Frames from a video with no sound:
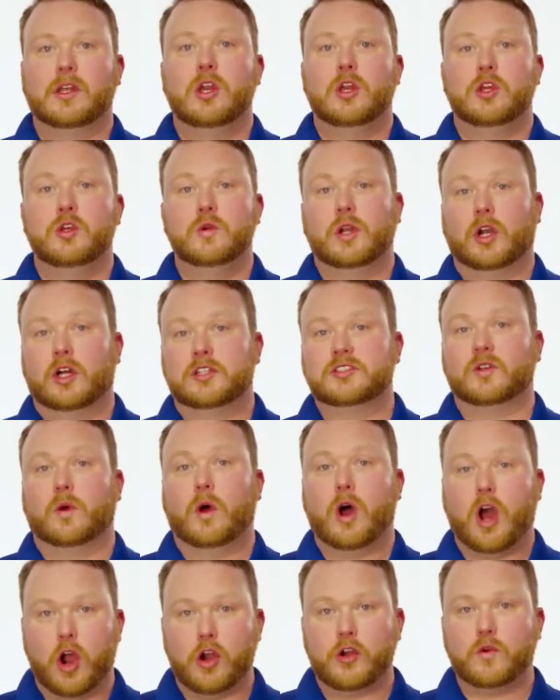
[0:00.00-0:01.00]
You can also
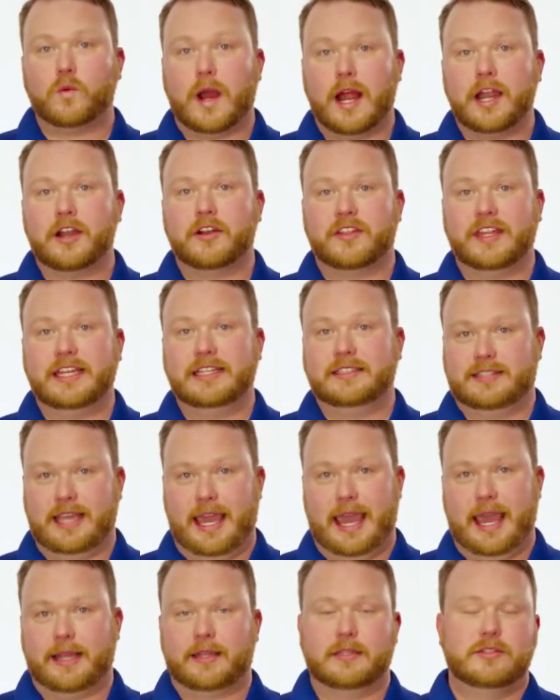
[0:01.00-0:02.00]
hardwire the
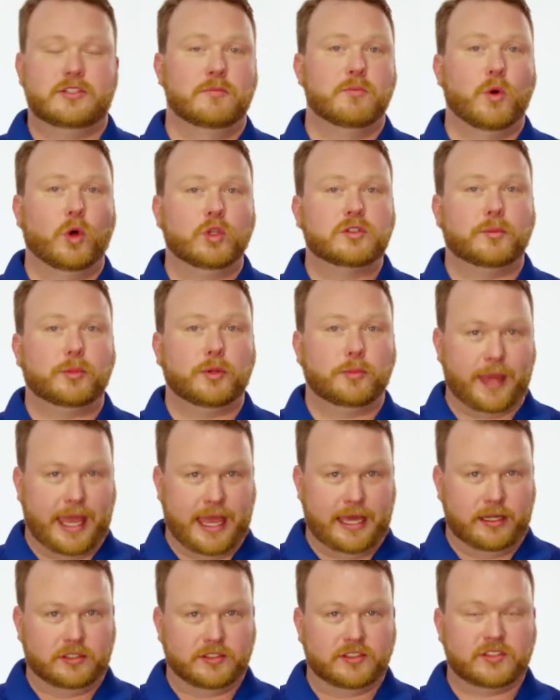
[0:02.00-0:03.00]
attack to multiple
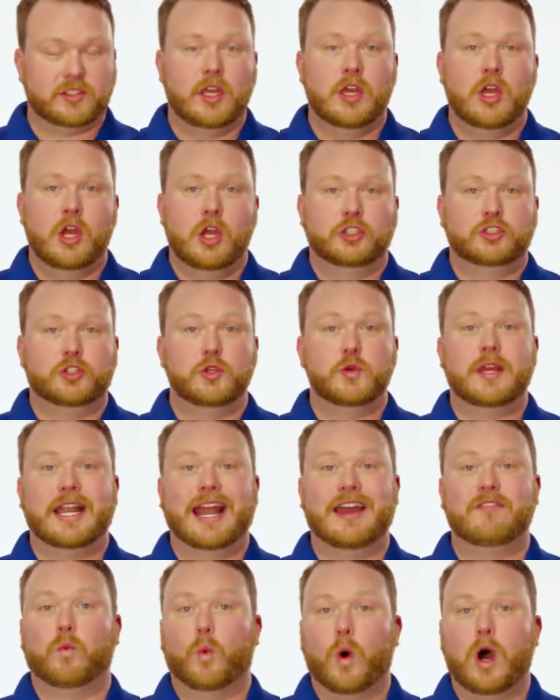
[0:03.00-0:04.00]
panels so you can
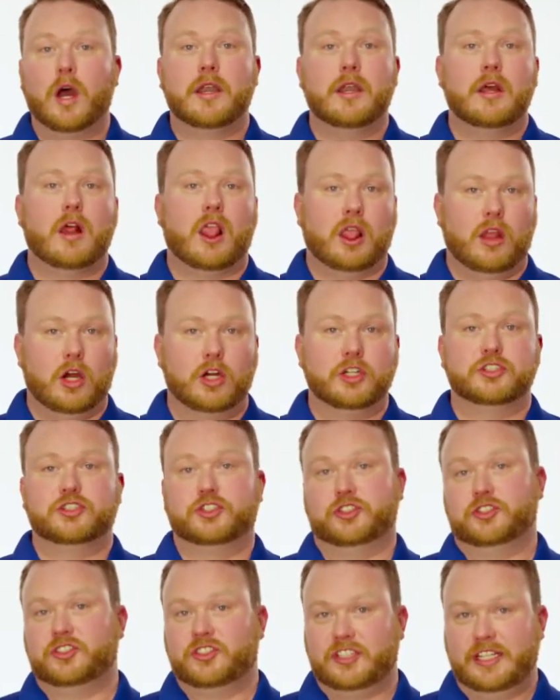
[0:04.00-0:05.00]
have one
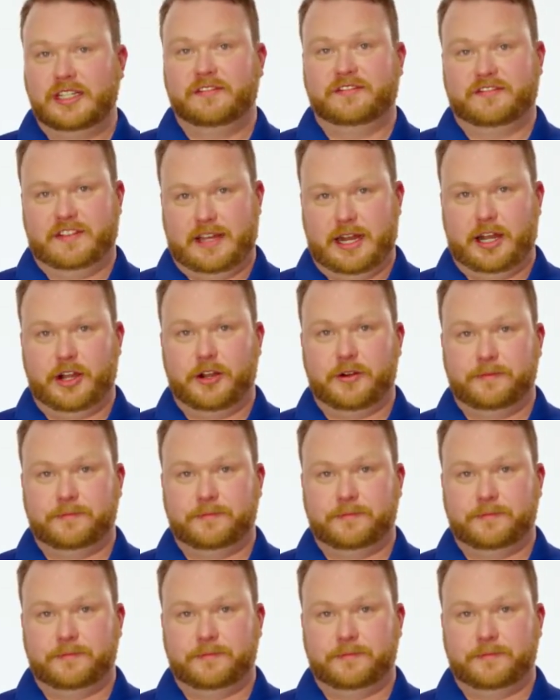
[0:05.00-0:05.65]
larger seat of fire.